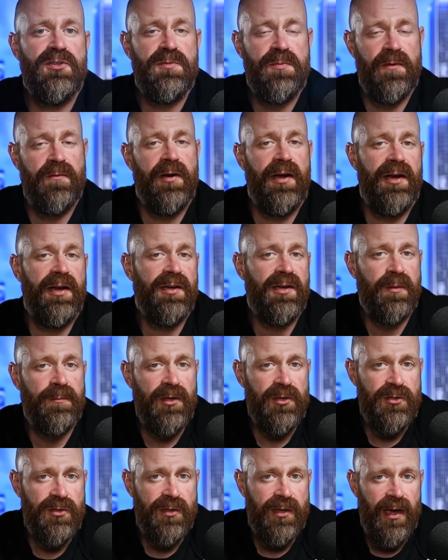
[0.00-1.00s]
provide income
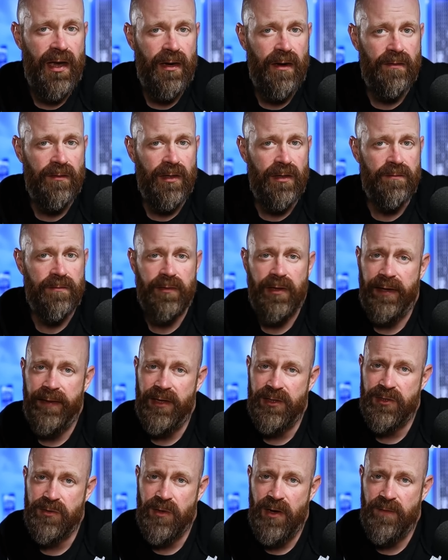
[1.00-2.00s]
that you can't outlive, and
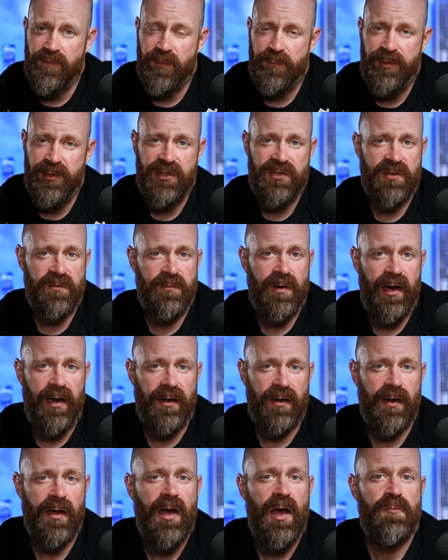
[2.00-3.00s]
that's great for peace of
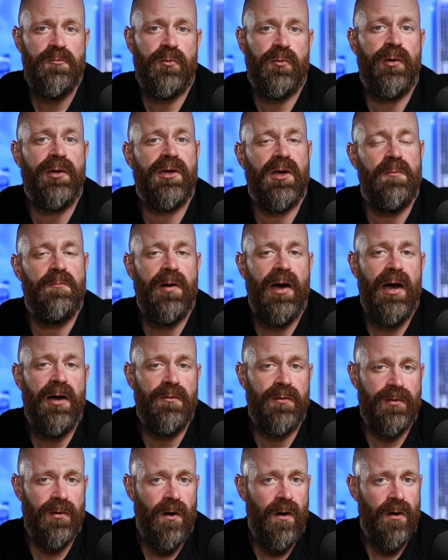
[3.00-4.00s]
mind. When combined
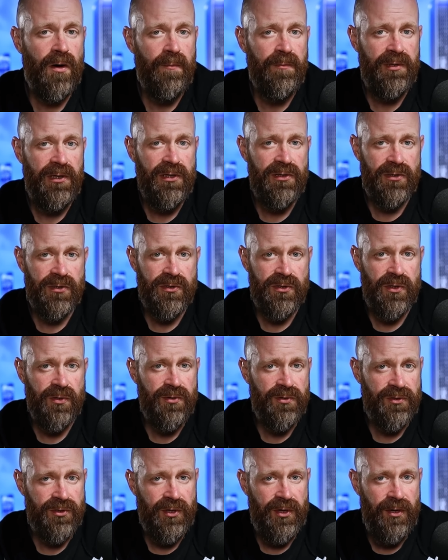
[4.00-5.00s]
with RMDs and
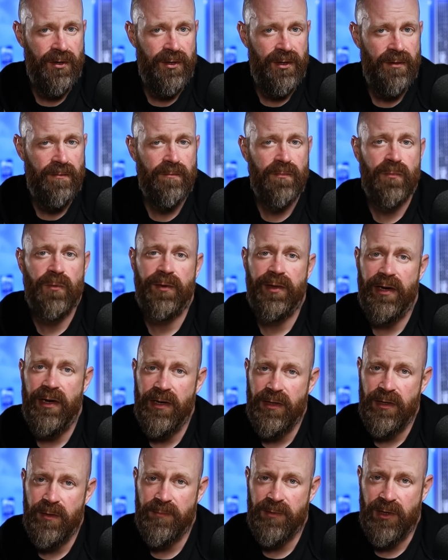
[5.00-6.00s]
Social Security, well, that
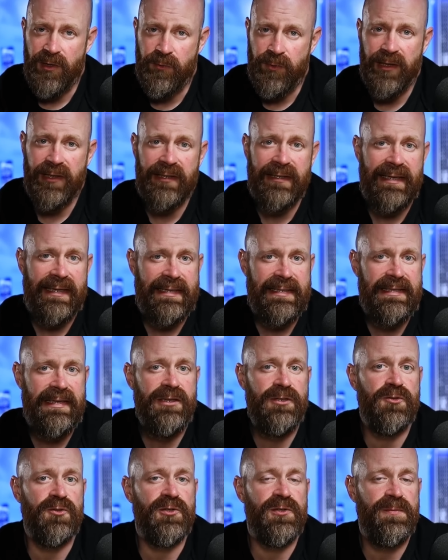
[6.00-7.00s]
income can quickly
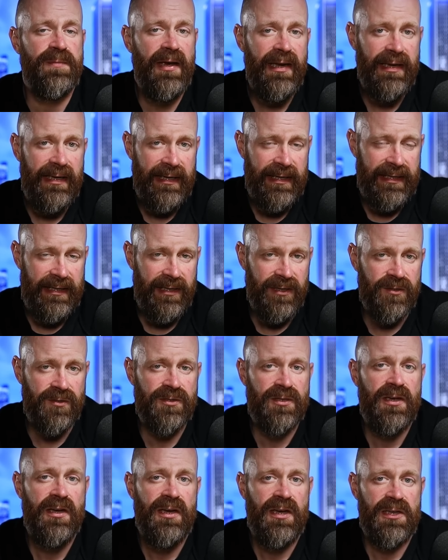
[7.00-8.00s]
exceed your spending
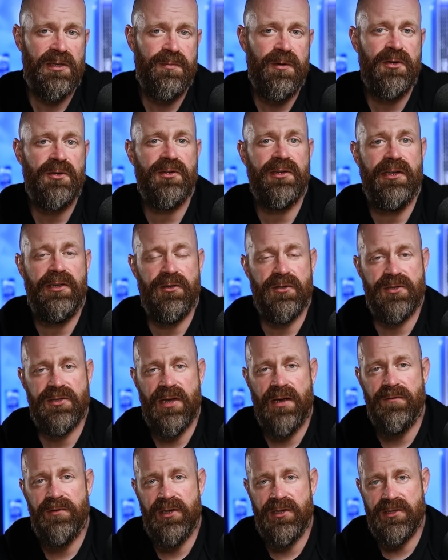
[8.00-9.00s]
needs, especially in your
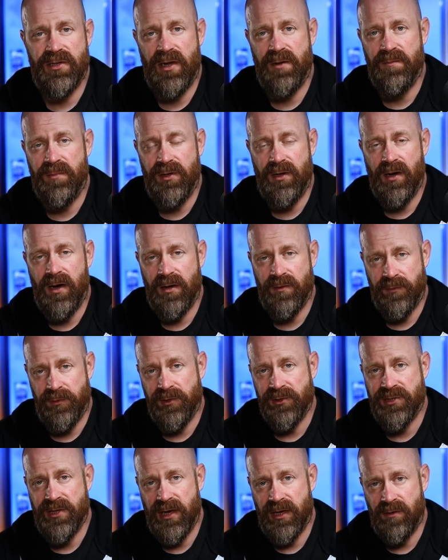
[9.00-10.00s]
70s and beyond when
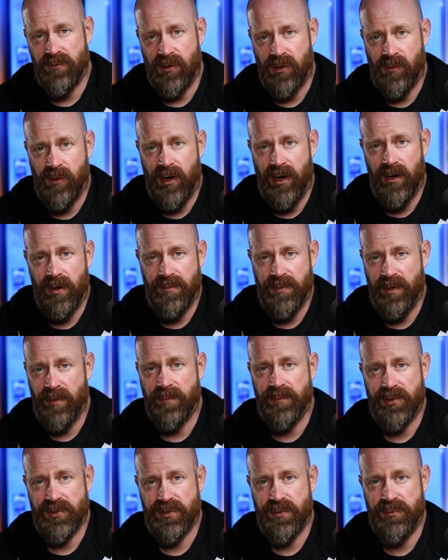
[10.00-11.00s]
you're taking required
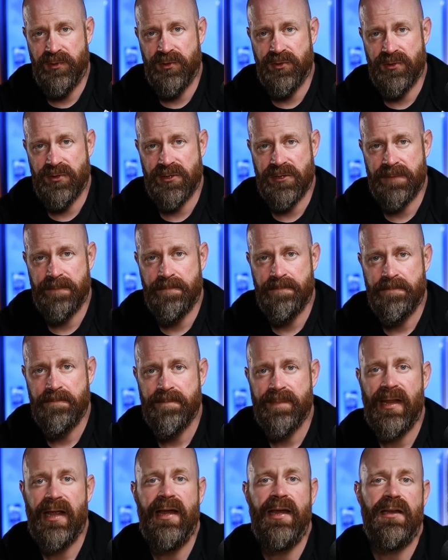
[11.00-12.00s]
minimum distributions.
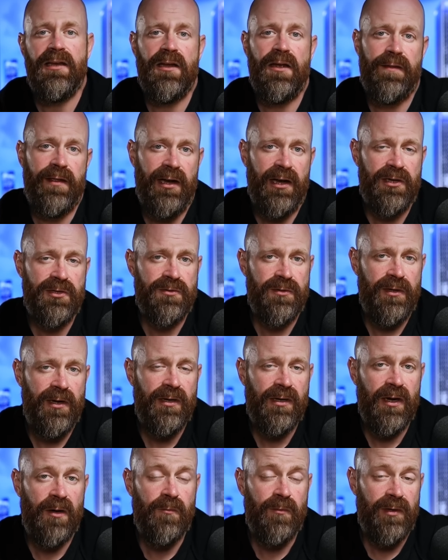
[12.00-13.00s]
Now, that extra
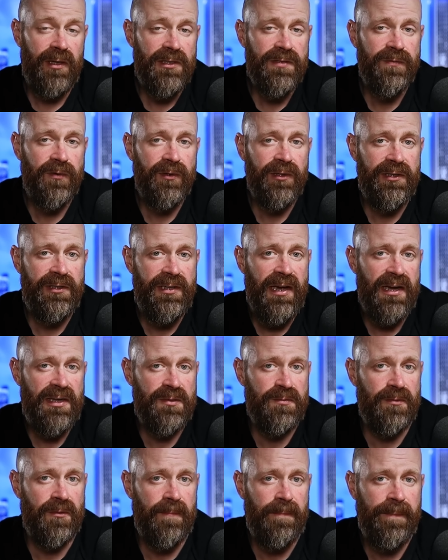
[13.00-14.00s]
income, well, that's fully
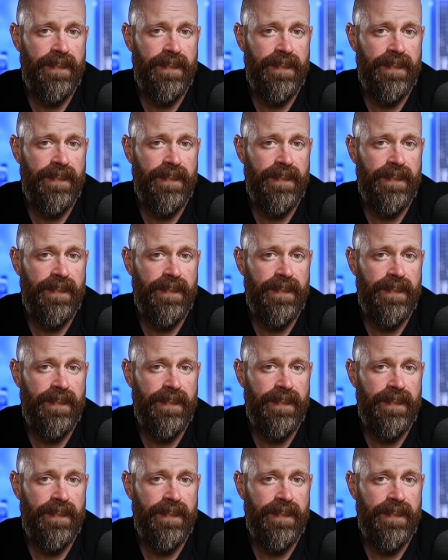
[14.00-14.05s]
taxable,